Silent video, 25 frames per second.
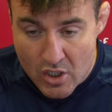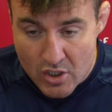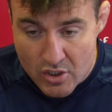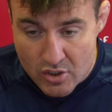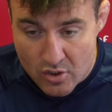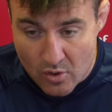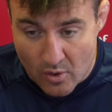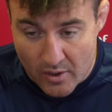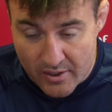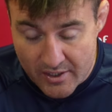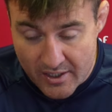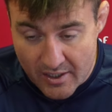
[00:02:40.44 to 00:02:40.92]

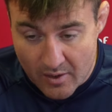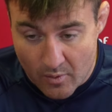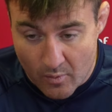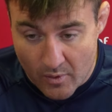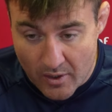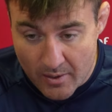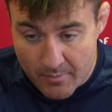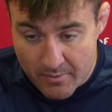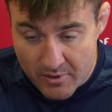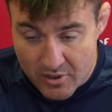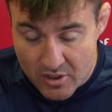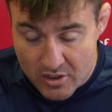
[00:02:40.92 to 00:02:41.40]
So I think
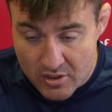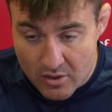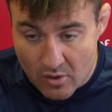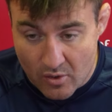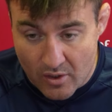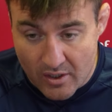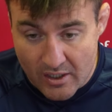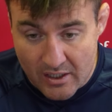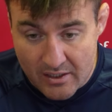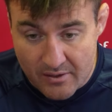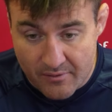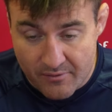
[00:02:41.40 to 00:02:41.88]
we'll be just
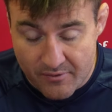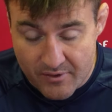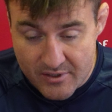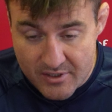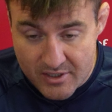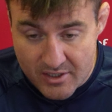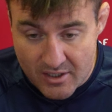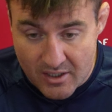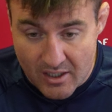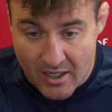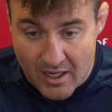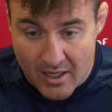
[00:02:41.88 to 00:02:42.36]
looking at the
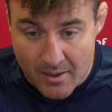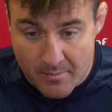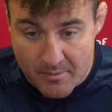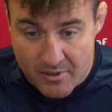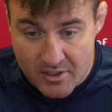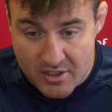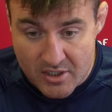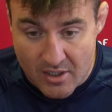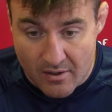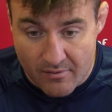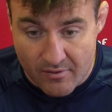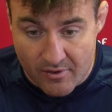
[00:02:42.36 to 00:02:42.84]
physical
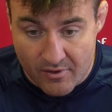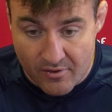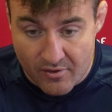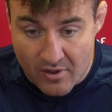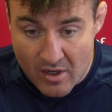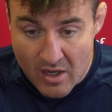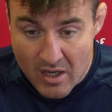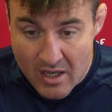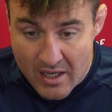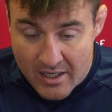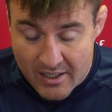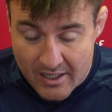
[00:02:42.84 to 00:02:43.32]
elements of it,
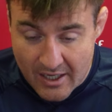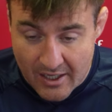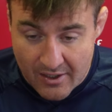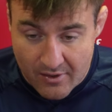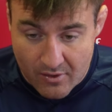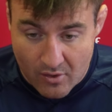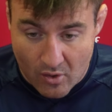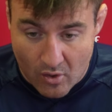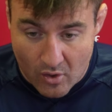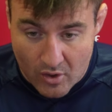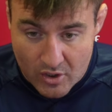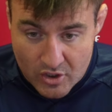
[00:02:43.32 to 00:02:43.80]

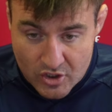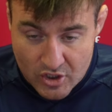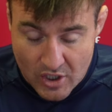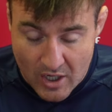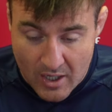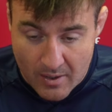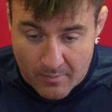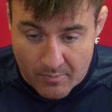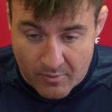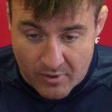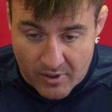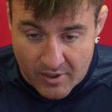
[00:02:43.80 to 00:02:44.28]
getting our
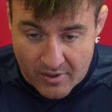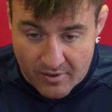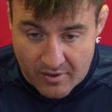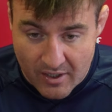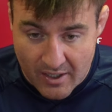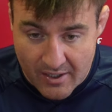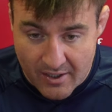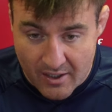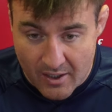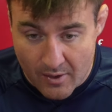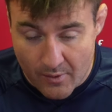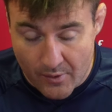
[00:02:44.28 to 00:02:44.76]
job right
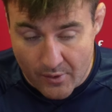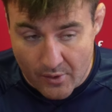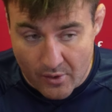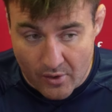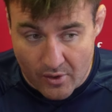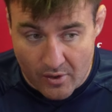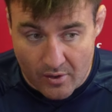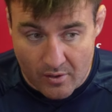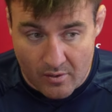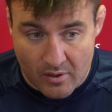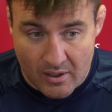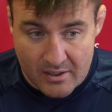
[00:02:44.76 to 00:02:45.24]
and allowing
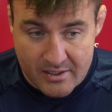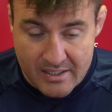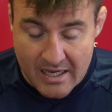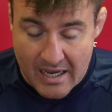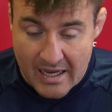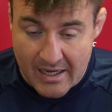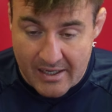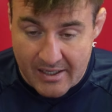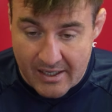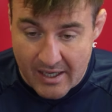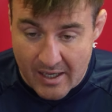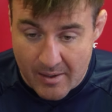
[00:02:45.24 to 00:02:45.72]
our
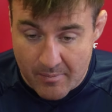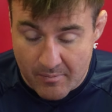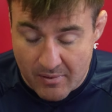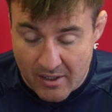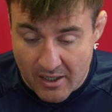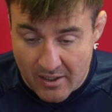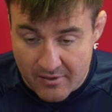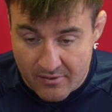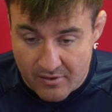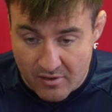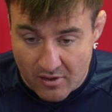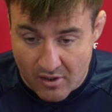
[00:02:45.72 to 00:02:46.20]
attack game
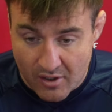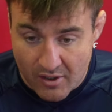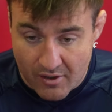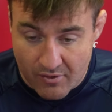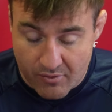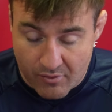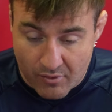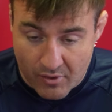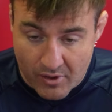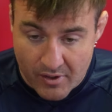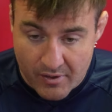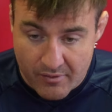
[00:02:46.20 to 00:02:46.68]
plan to kind of
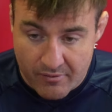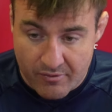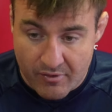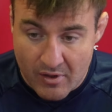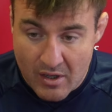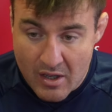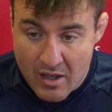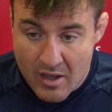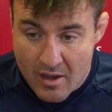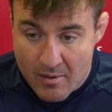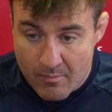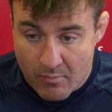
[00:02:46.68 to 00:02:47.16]
thrive.
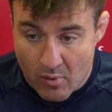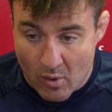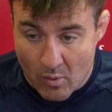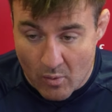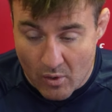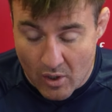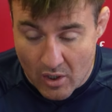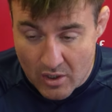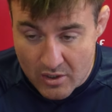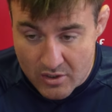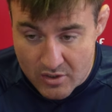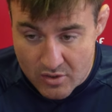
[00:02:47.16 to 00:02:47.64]
But
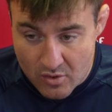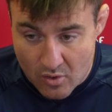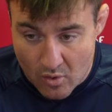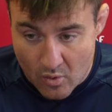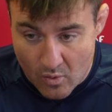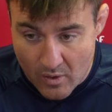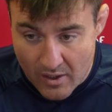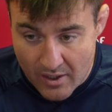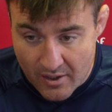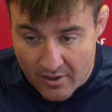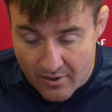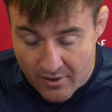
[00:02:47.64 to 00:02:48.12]
we're also
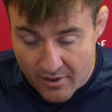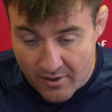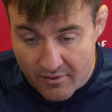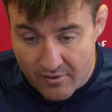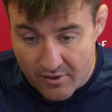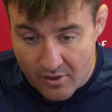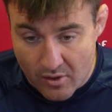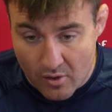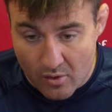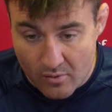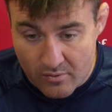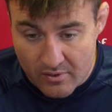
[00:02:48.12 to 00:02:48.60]
aware that,
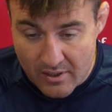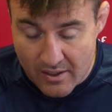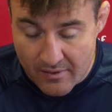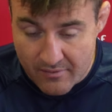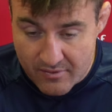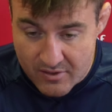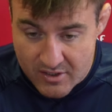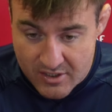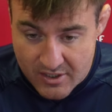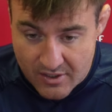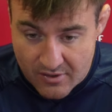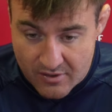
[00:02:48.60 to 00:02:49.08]
you know, they have
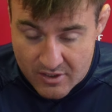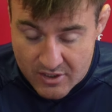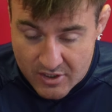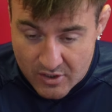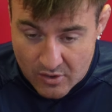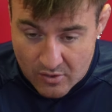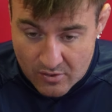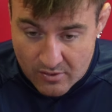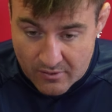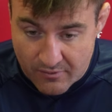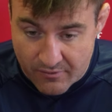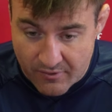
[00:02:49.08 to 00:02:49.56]
a seriously
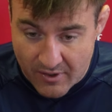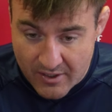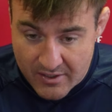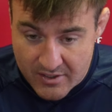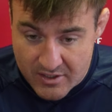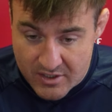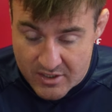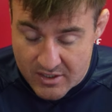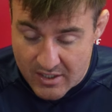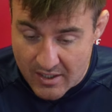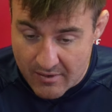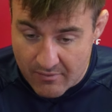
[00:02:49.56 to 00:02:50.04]
good
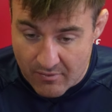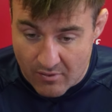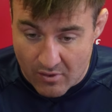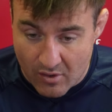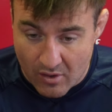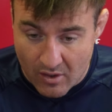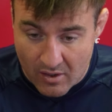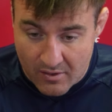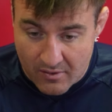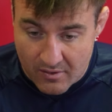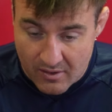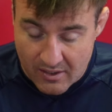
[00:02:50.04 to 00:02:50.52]
defence, they have
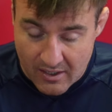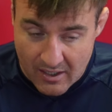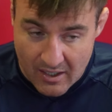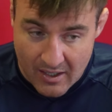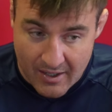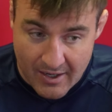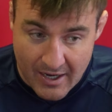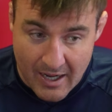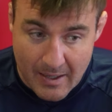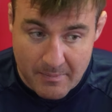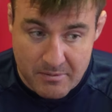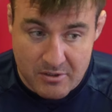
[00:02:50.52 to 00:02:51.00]

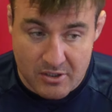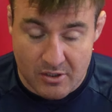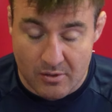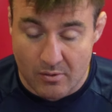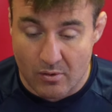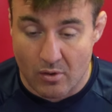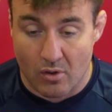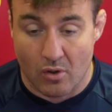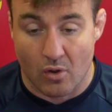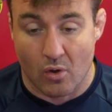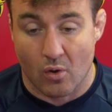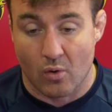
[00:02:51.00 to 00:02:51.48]
an absolute
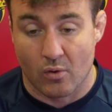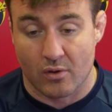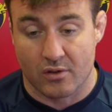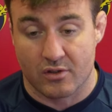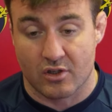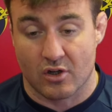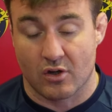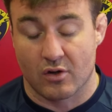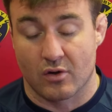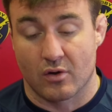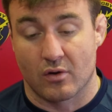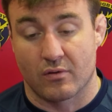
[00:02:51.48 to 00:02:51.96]
load of
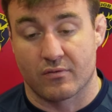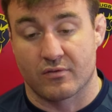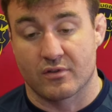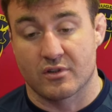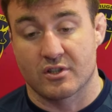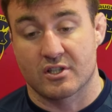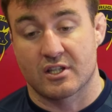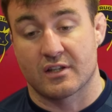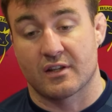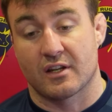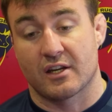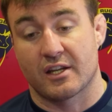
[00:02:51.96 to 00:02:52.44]

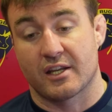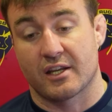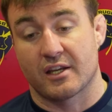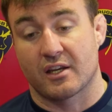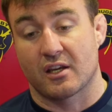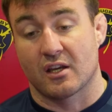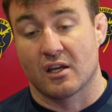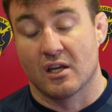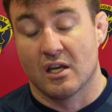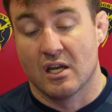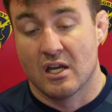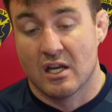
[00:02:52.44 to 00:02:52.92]
turnovers in the
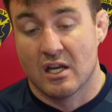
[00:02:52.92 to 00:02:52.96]
league.